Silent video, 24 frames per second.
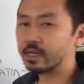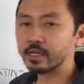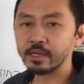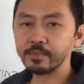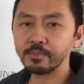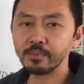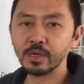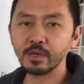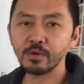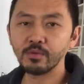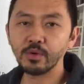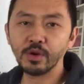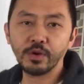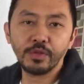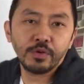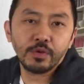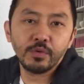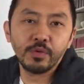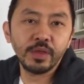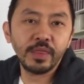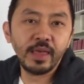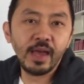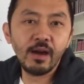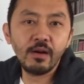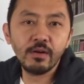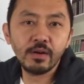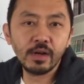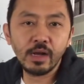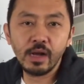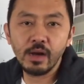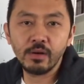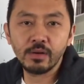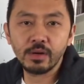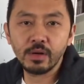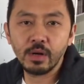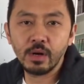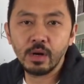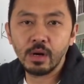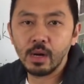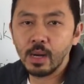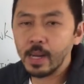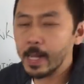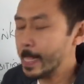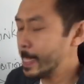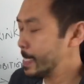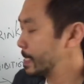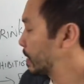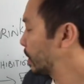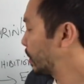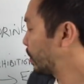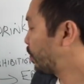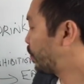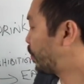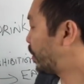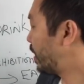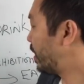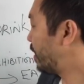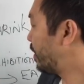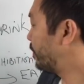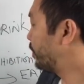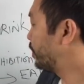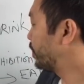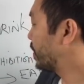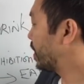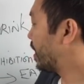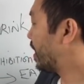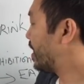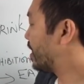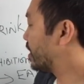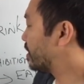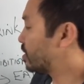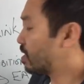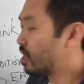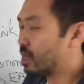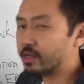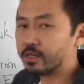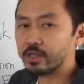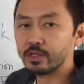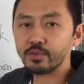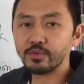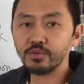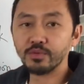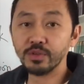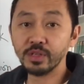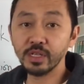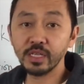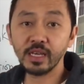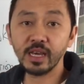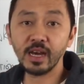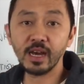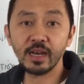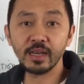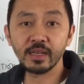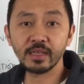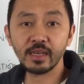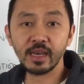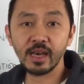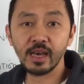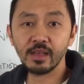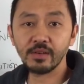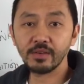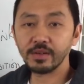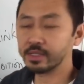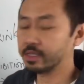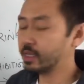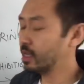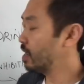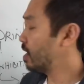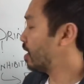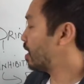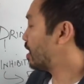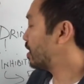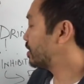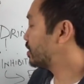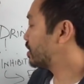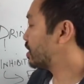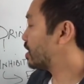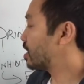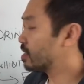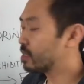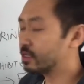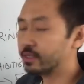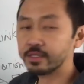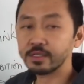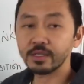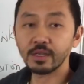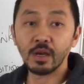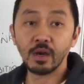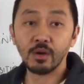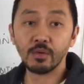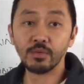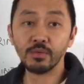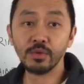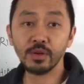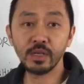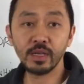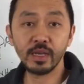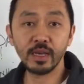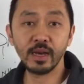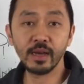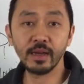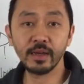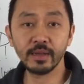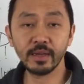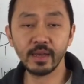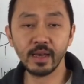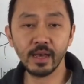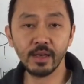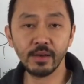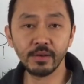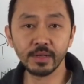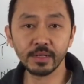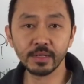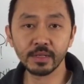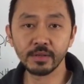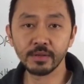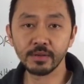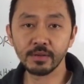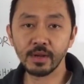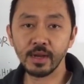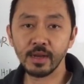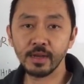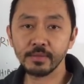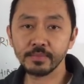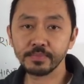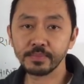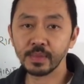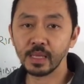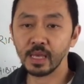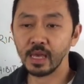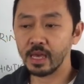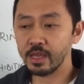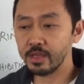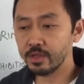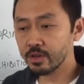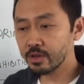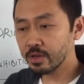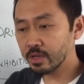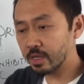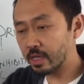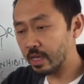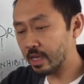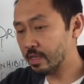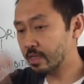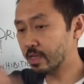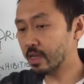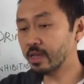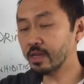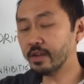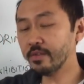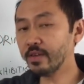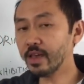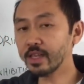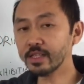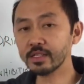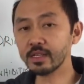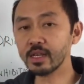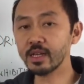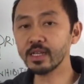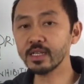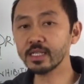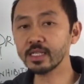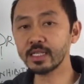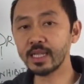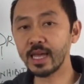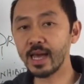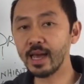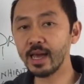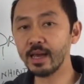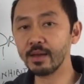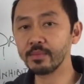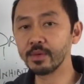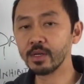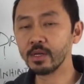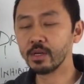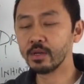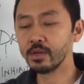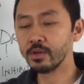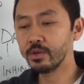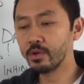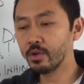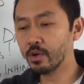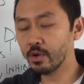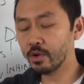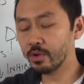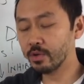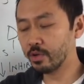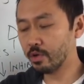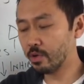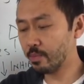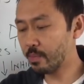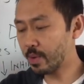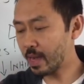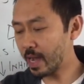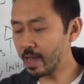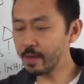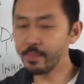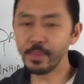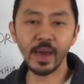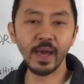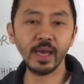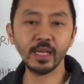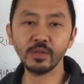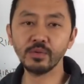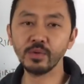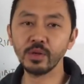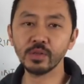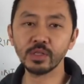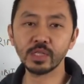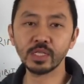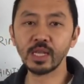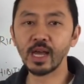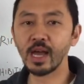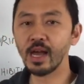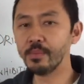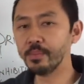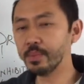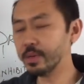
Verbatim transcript: can be with or without alcohol, but eggnog is really high in calories. Hot chocolate's really high in calories, right? And you're gonna, and none of that's gonna stop. Your your bypass won't stop